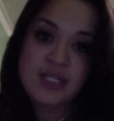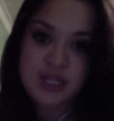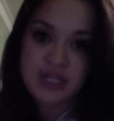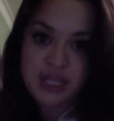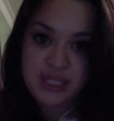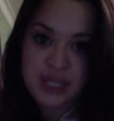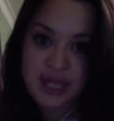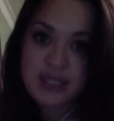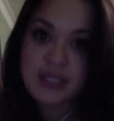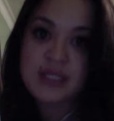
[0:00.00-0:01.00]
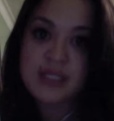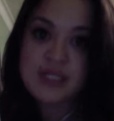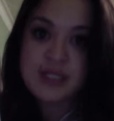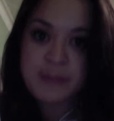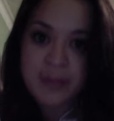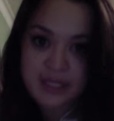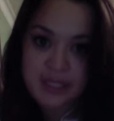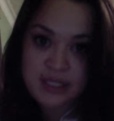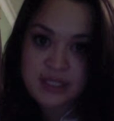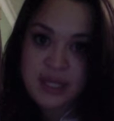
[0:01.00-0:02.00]
are just that. These are the
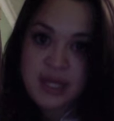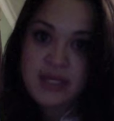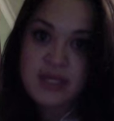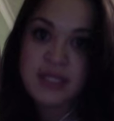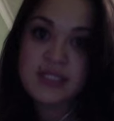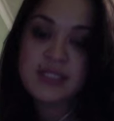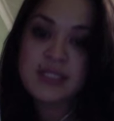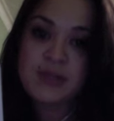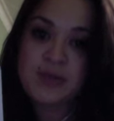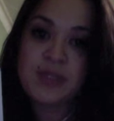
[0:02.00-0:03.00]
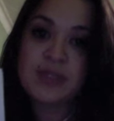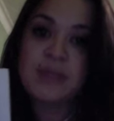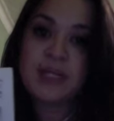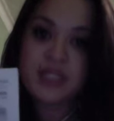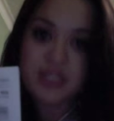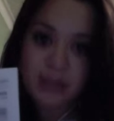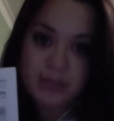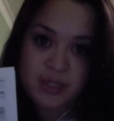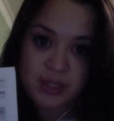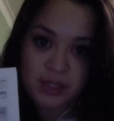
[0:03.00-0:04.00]
basics. This is going to be a jump
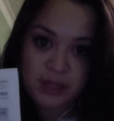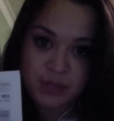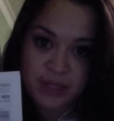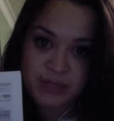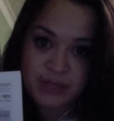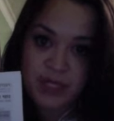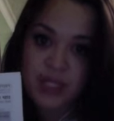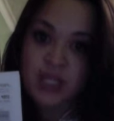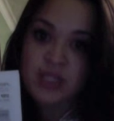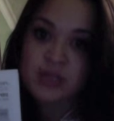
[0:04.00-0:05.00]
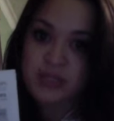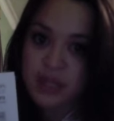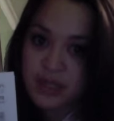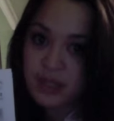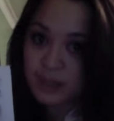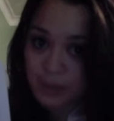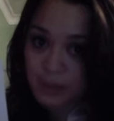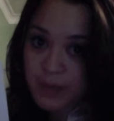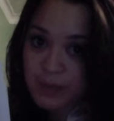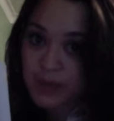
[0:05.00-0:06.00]
start on the regimen. So I tell them,
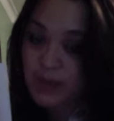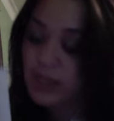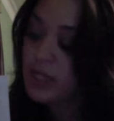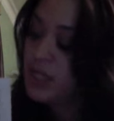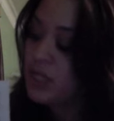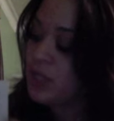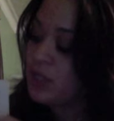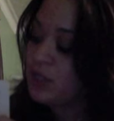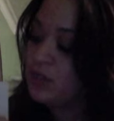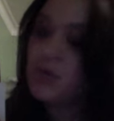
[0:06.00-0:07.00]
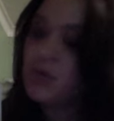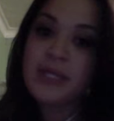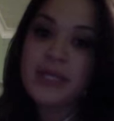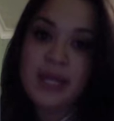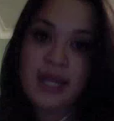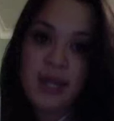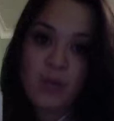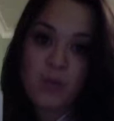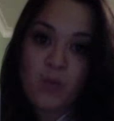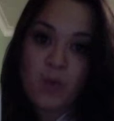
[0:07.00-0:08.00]
remember, you're only
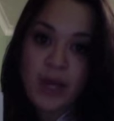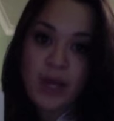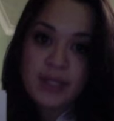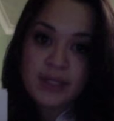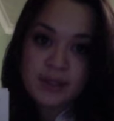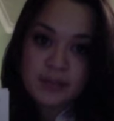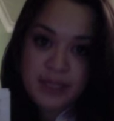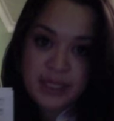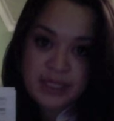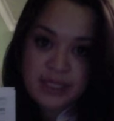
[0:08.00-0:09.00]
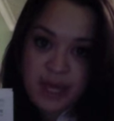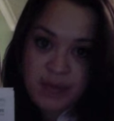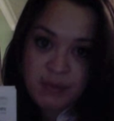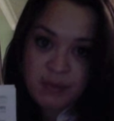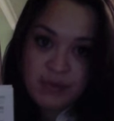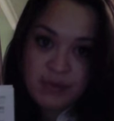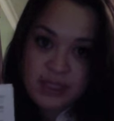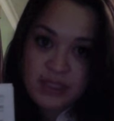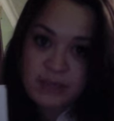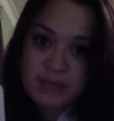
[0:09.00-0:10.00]
getting one little mini set. We broke
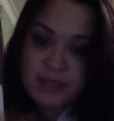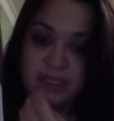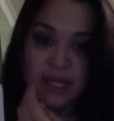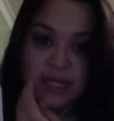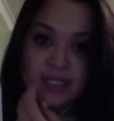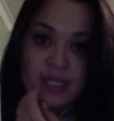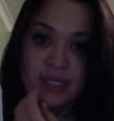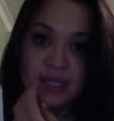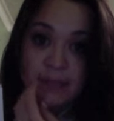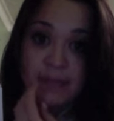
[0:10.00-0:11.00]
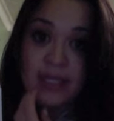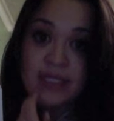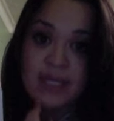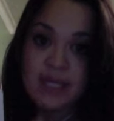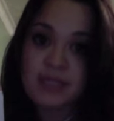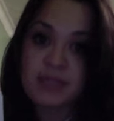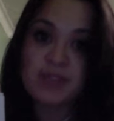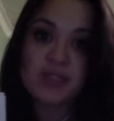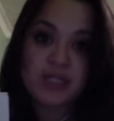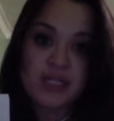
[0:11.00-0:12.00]
these up into sets that make sense, but
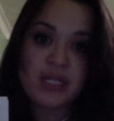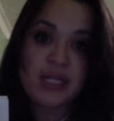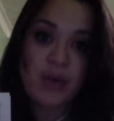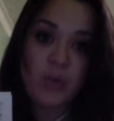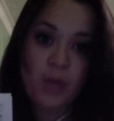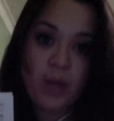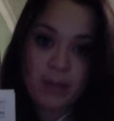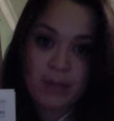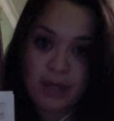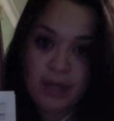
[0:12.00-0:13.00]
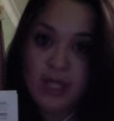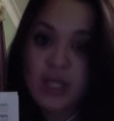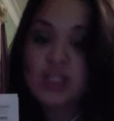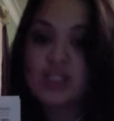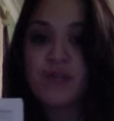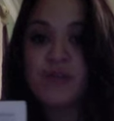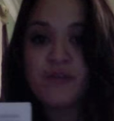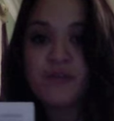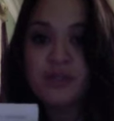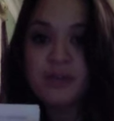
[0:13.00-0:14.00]
you're just going to get 1 a month. So the
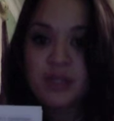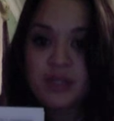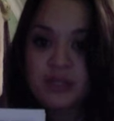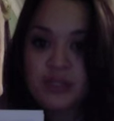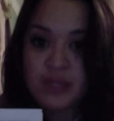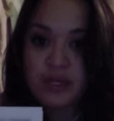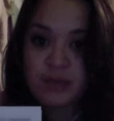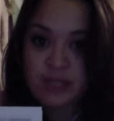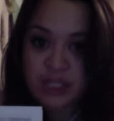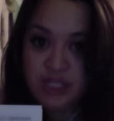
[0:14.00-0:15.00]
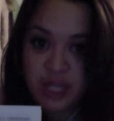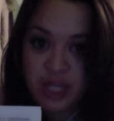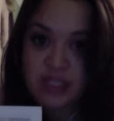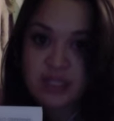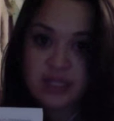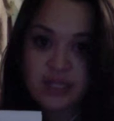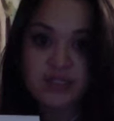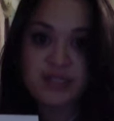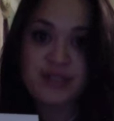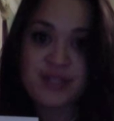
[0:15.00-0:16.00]
first month, you're starting with just the
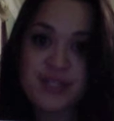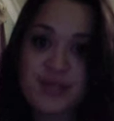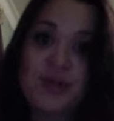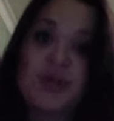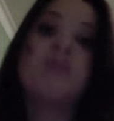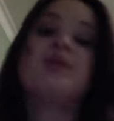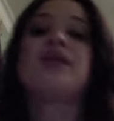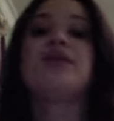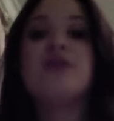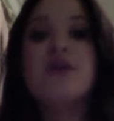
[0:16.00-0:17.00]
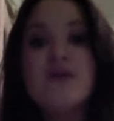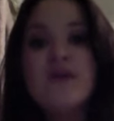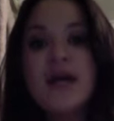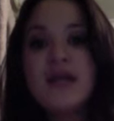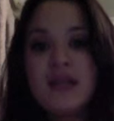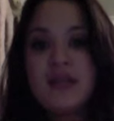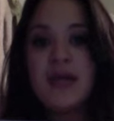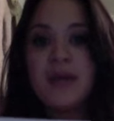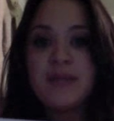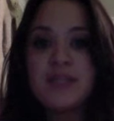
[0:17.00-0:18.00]
cleanser and the toner, but I know
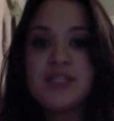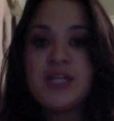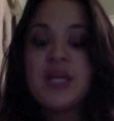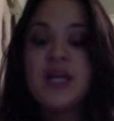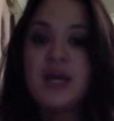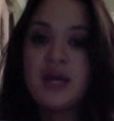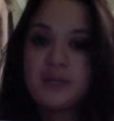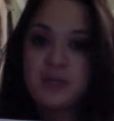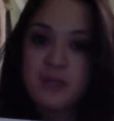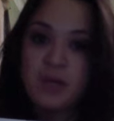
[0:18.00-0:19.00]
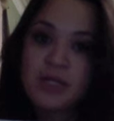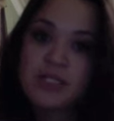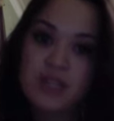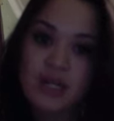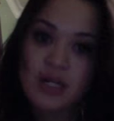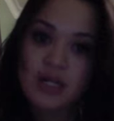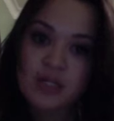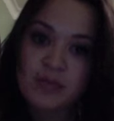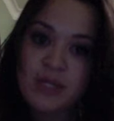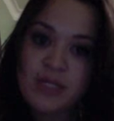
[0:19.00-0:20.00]
how much you want to start on
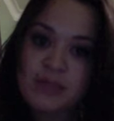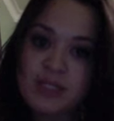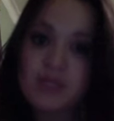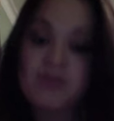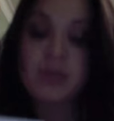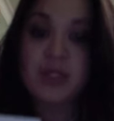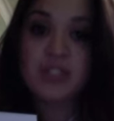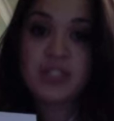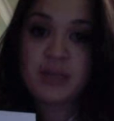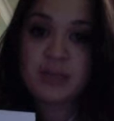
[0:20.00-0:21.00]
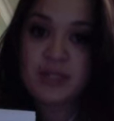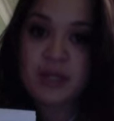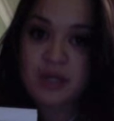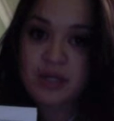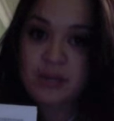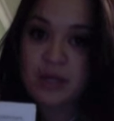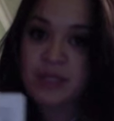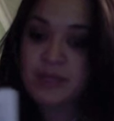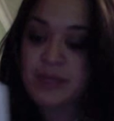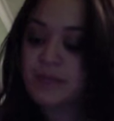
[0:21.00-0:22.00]
your regimen. So if you want to jump start on your
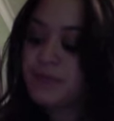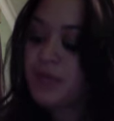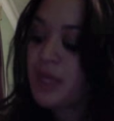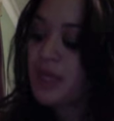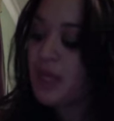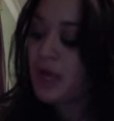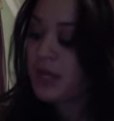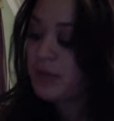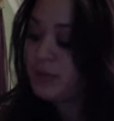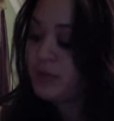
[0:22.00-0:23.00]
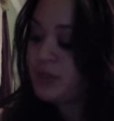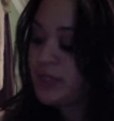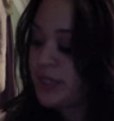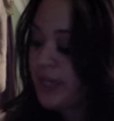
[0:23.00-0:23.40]
regimen, you can